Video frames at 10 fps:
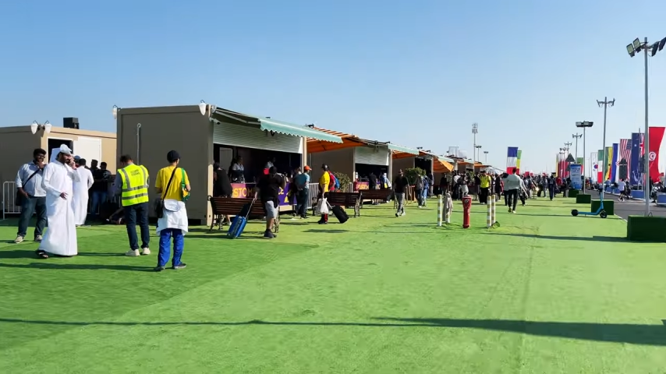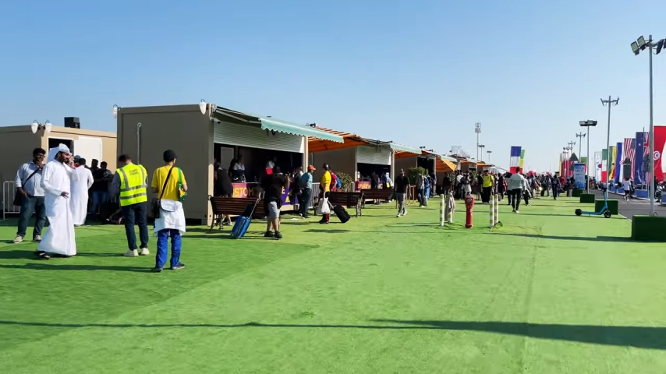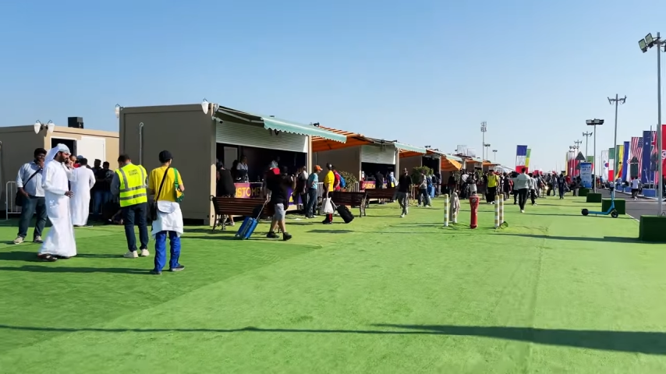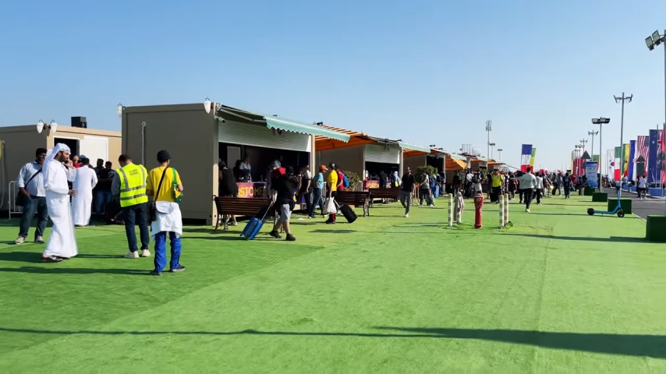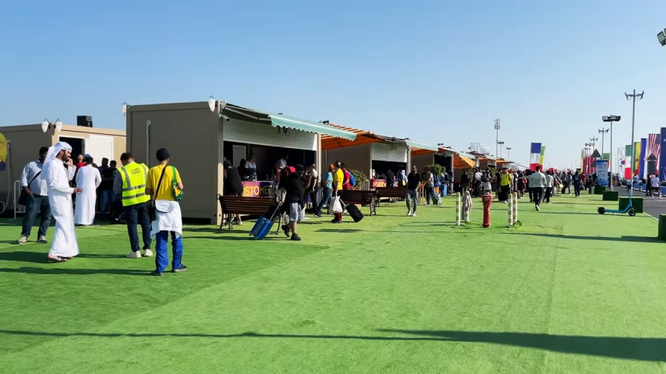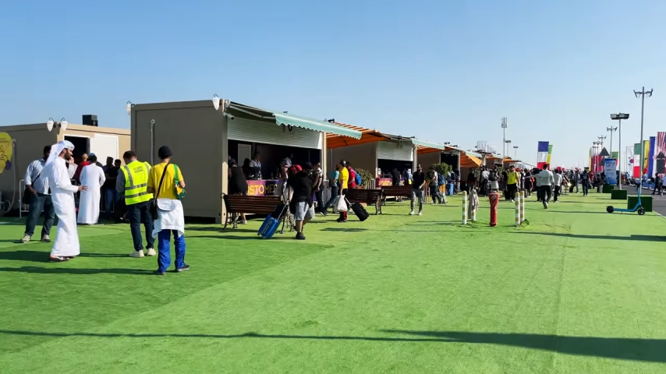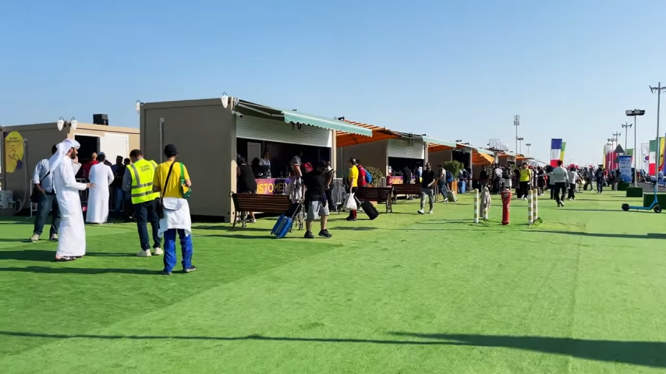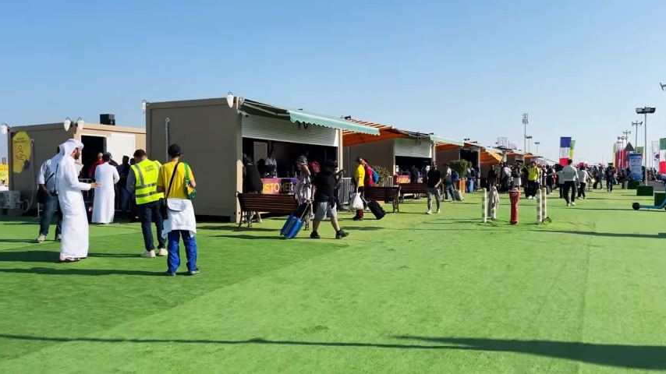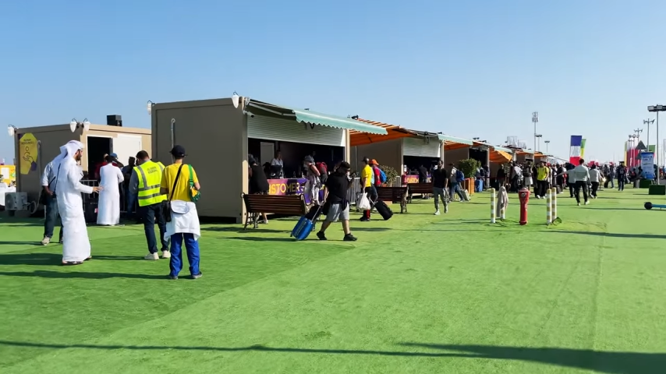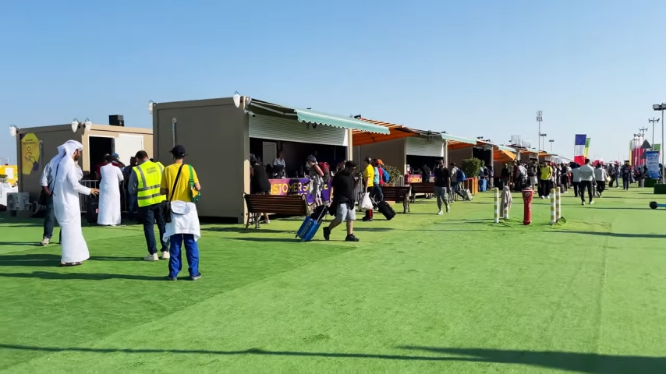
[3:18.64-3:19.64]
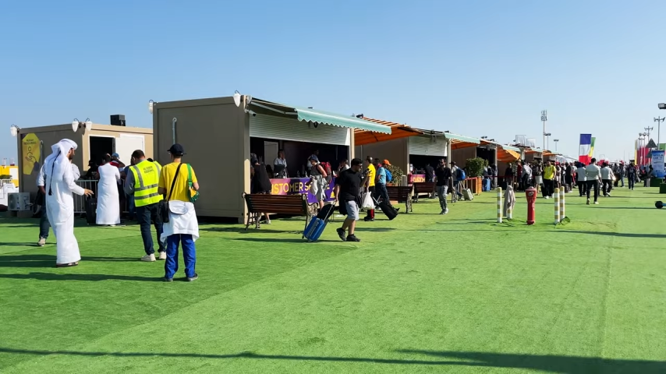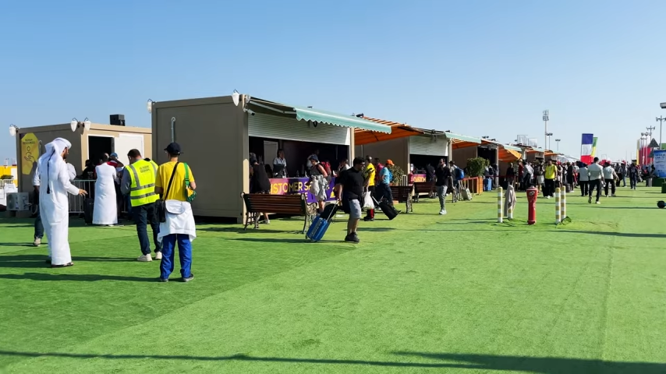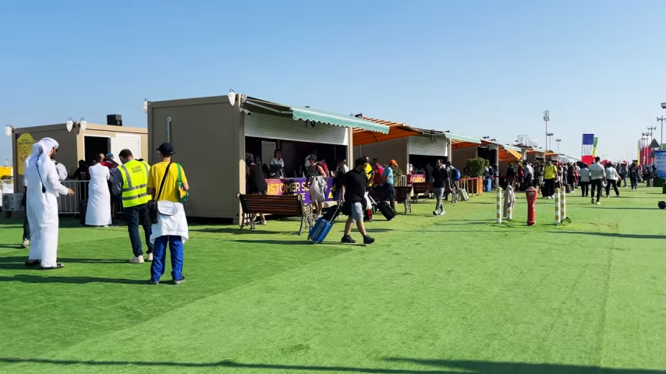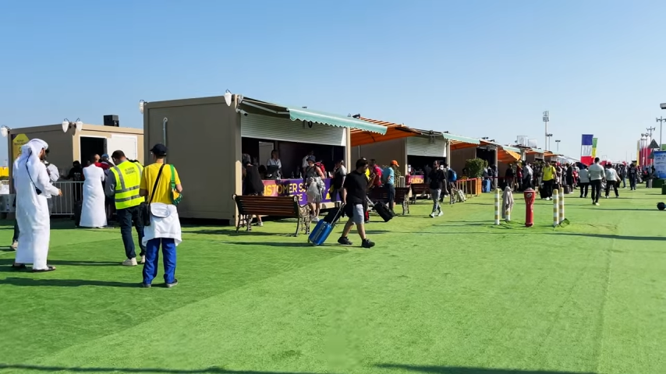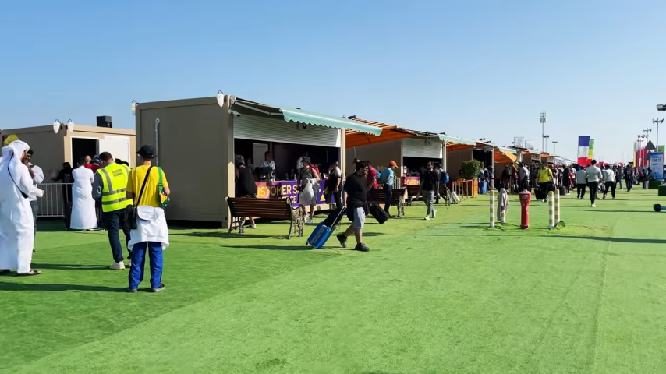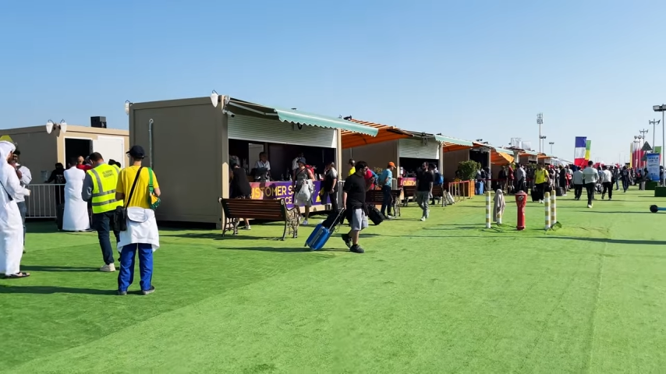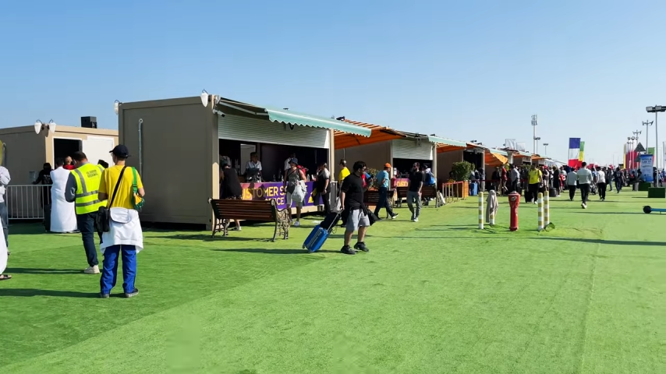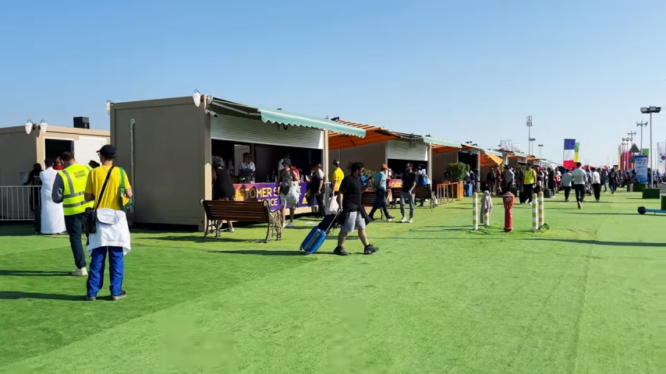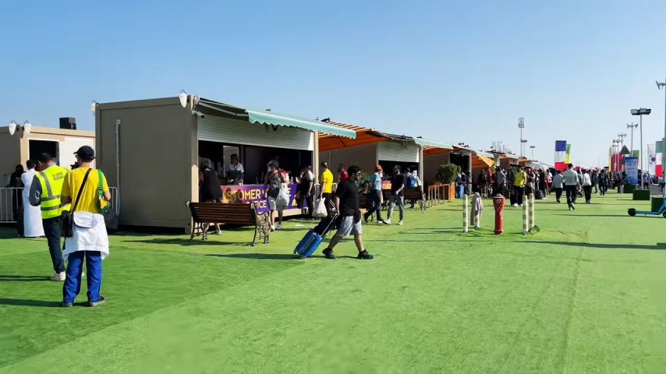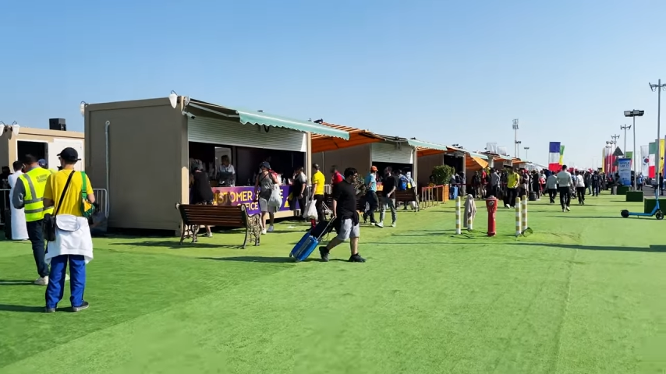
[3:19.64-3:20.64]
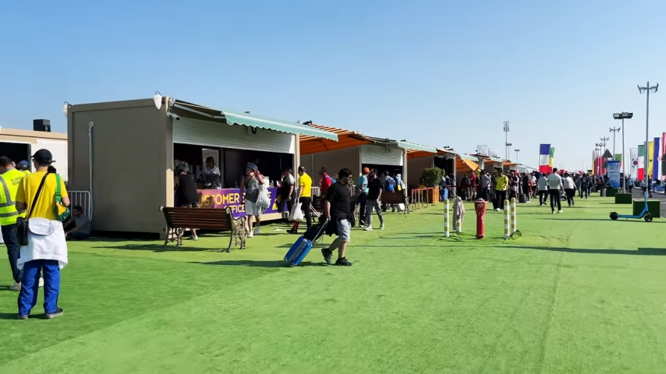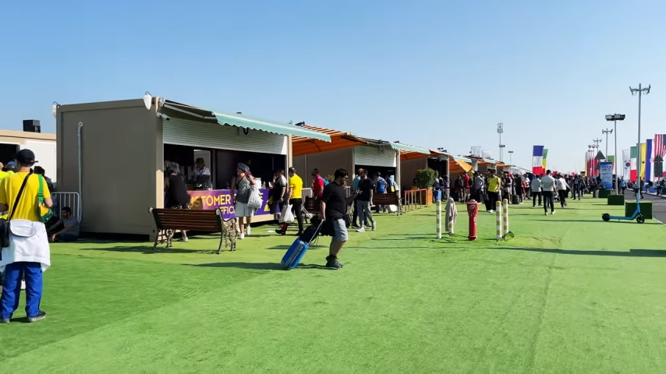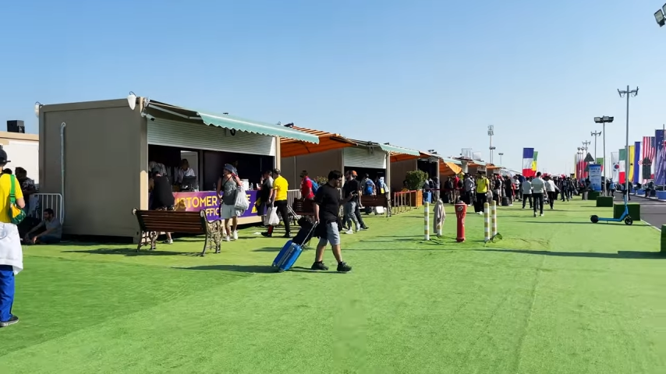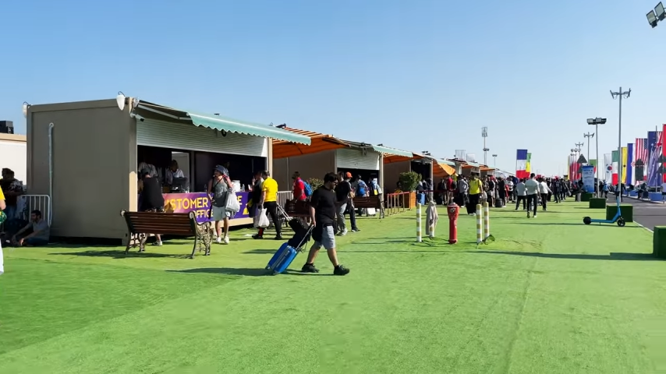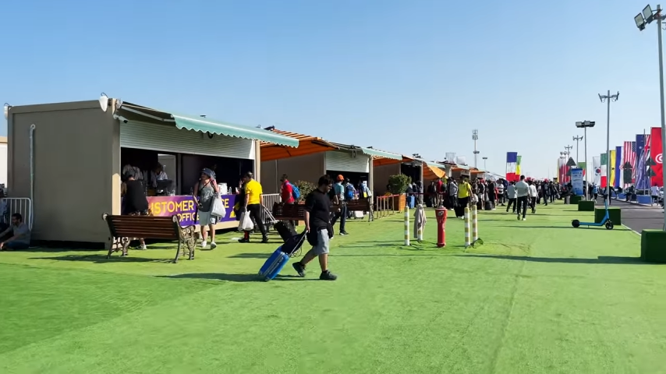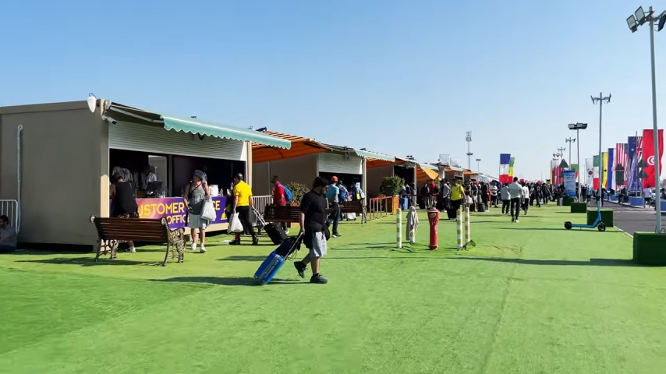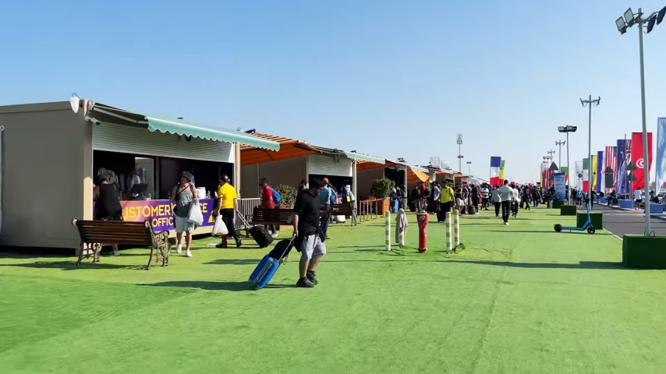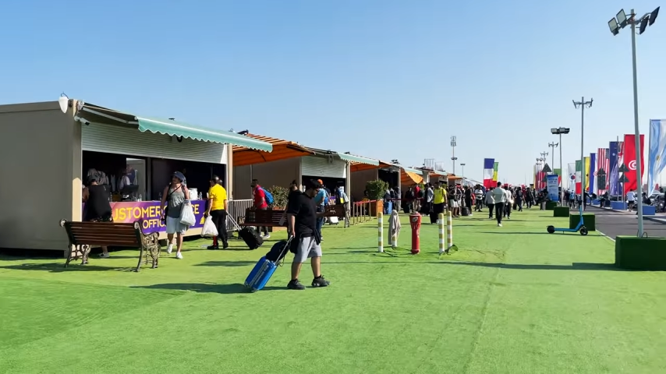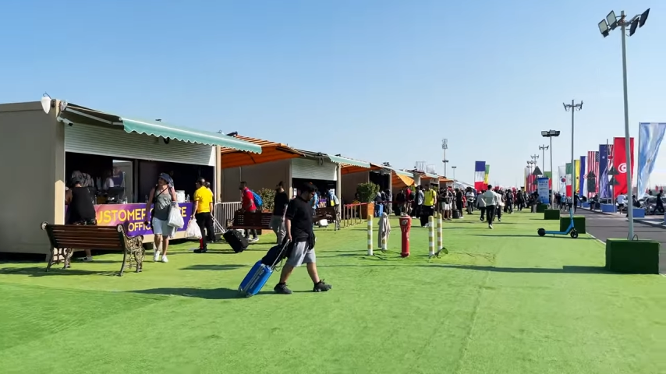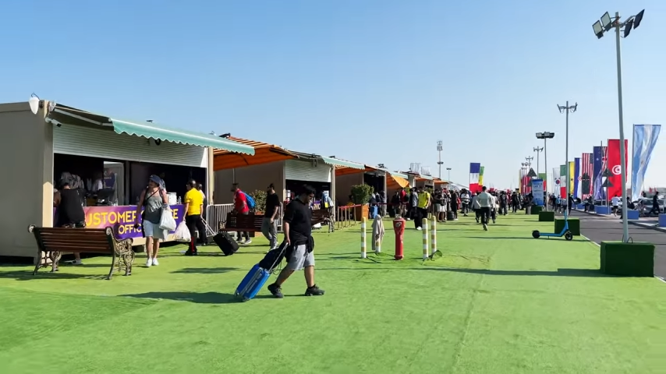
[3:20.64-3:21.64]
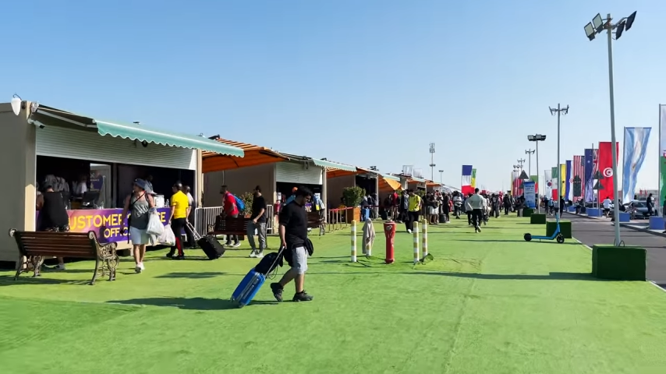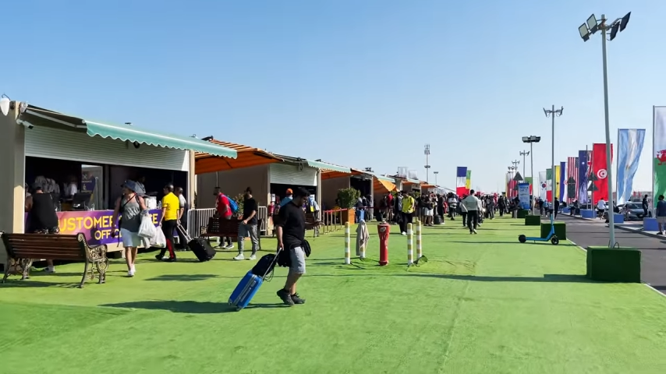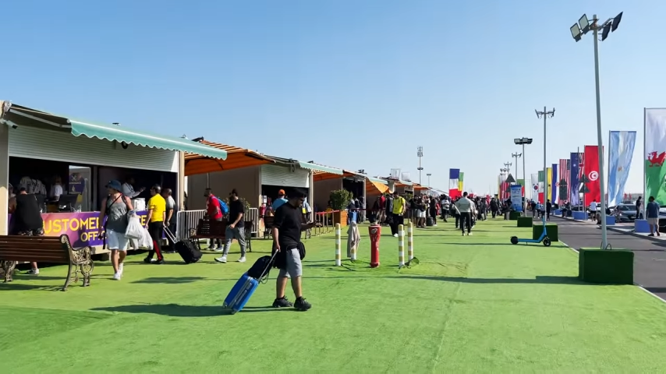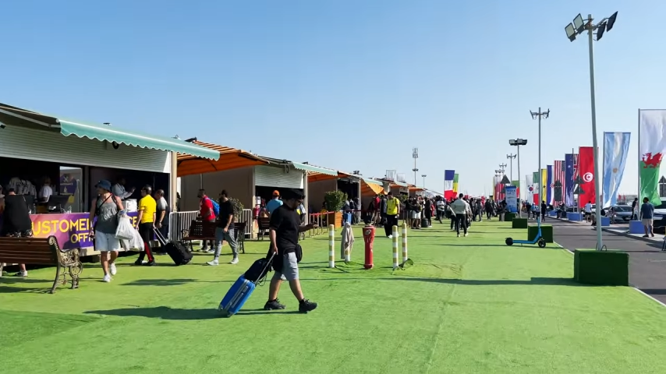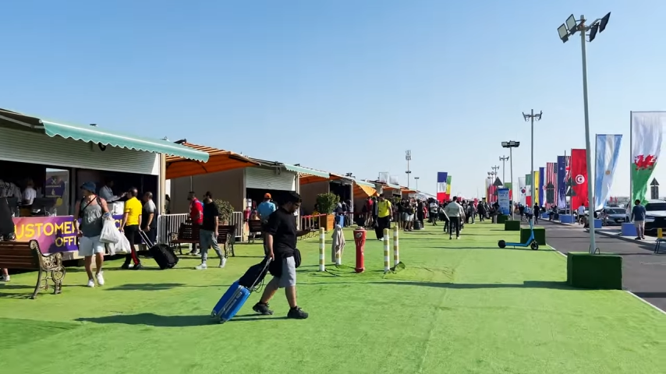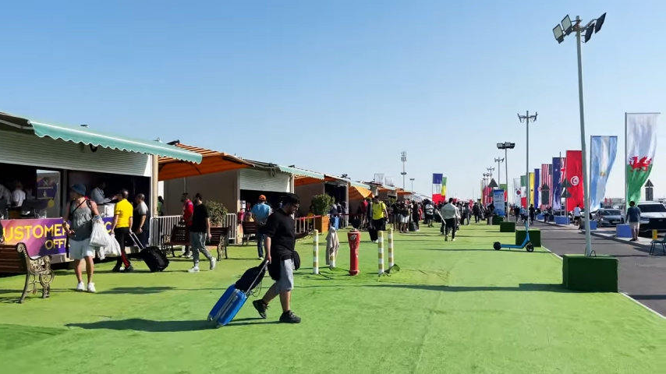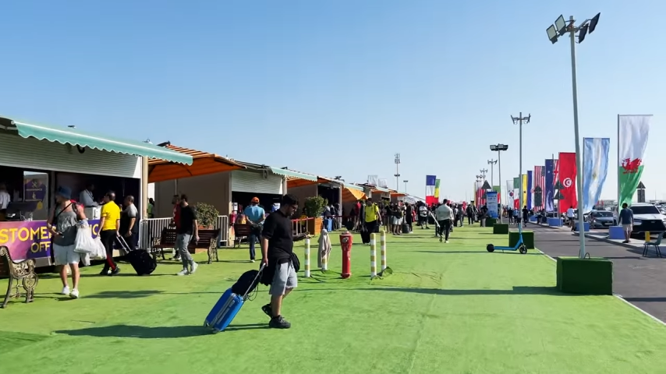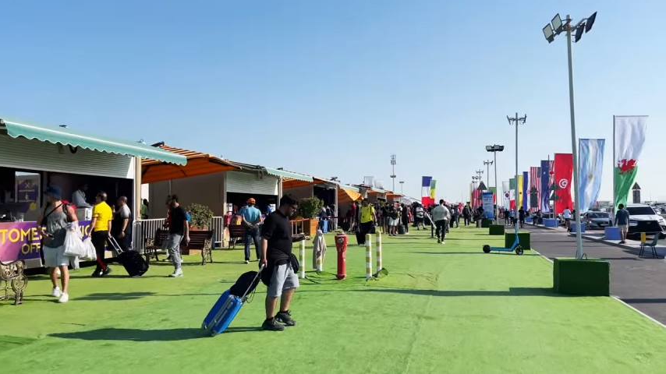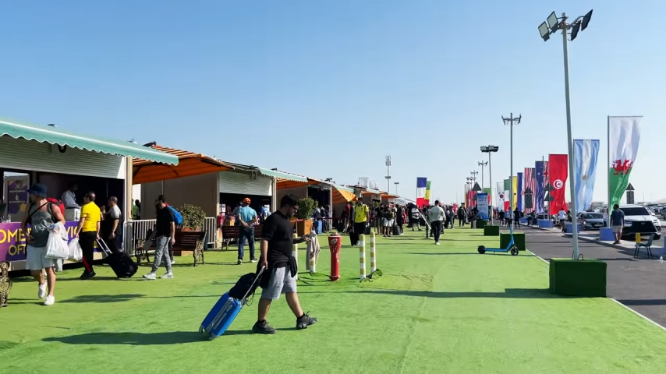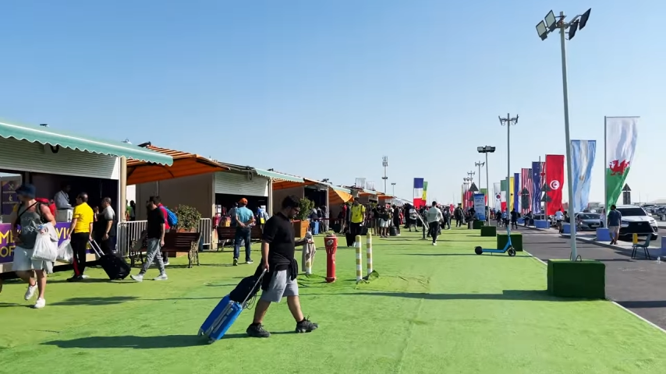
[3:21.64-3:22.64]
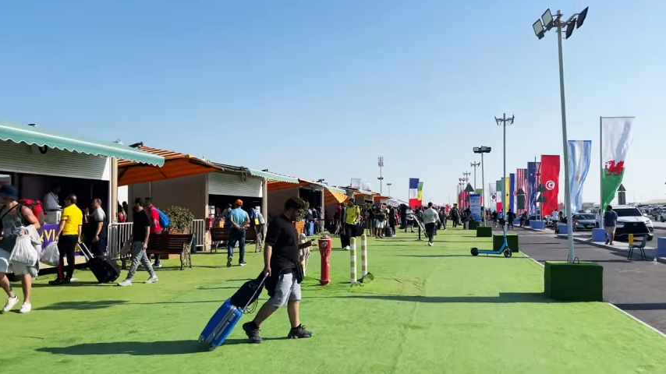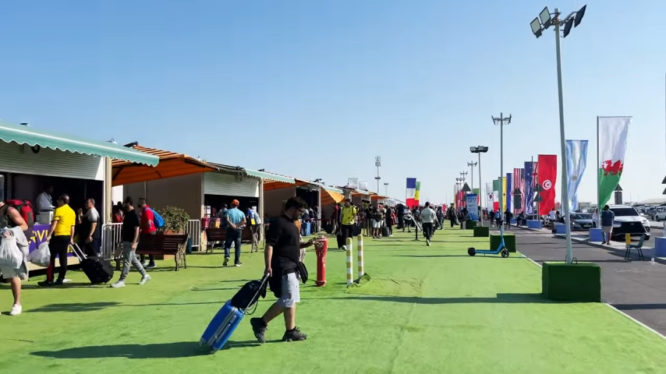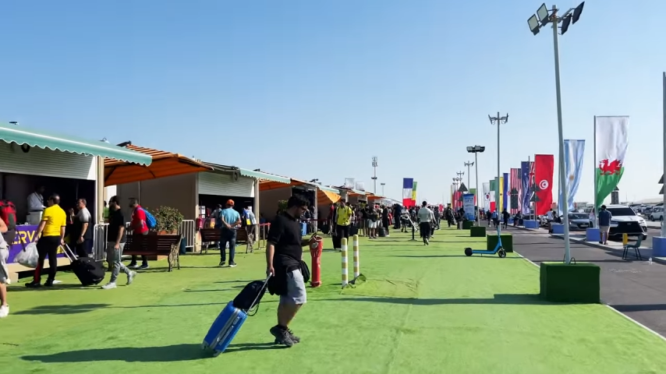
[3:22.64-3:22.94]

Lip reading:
No face is visible, so there are no lips to read.